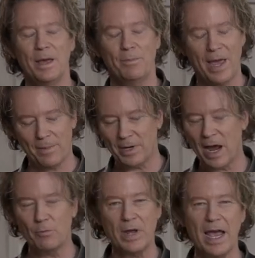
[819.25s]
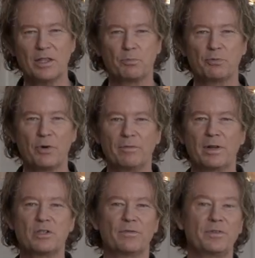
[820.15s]
Pam and I, we had the
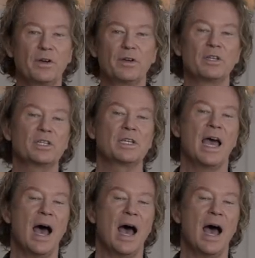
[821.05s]
privilege of hearing this